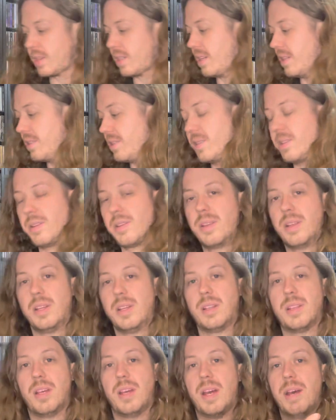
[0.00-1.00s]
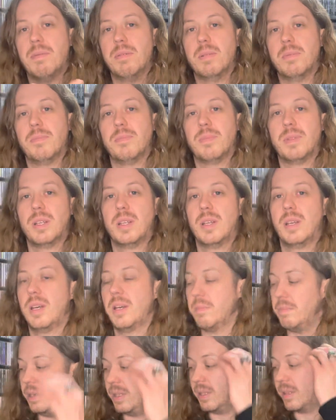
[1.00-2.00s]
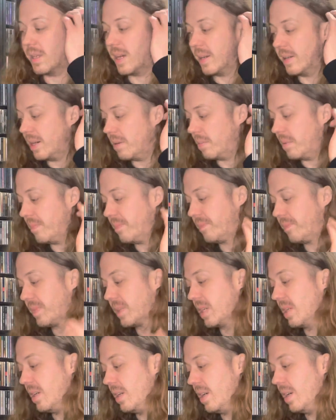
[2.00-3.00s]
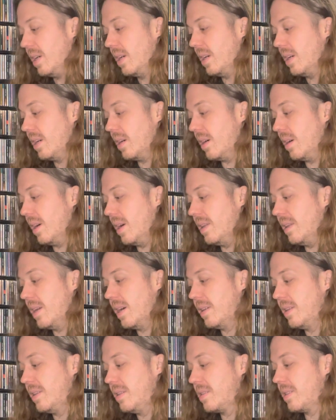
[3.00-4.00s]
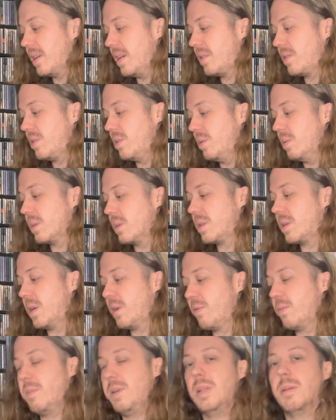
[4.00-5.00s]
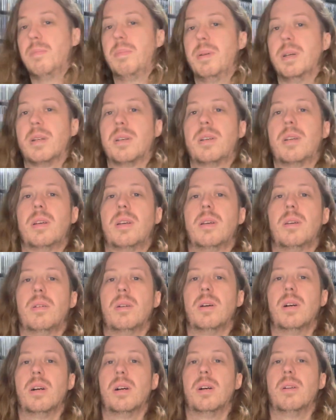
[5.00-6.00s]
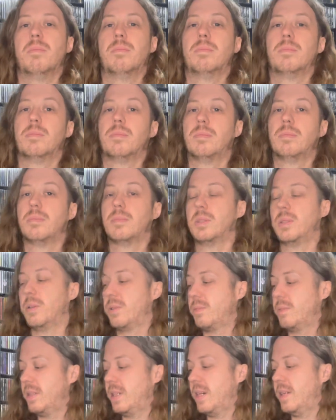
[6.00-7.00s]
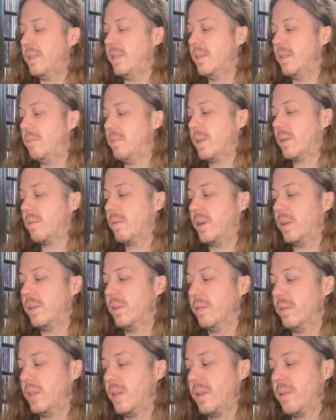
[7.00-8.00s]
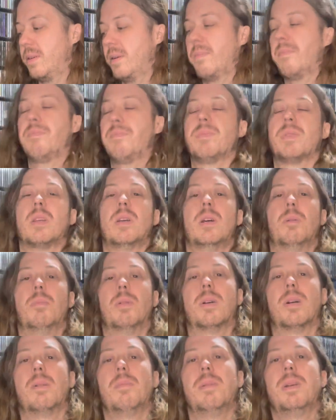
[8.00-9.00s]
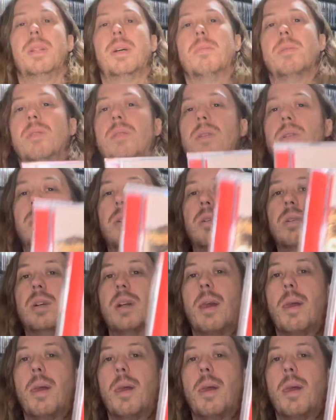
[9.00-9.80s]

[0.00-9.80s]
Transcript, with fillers: Still think they haven't beat that album. All right, now these last two were tough for me to pick. Um, ultimately, I did pick one over the other. But coming number two,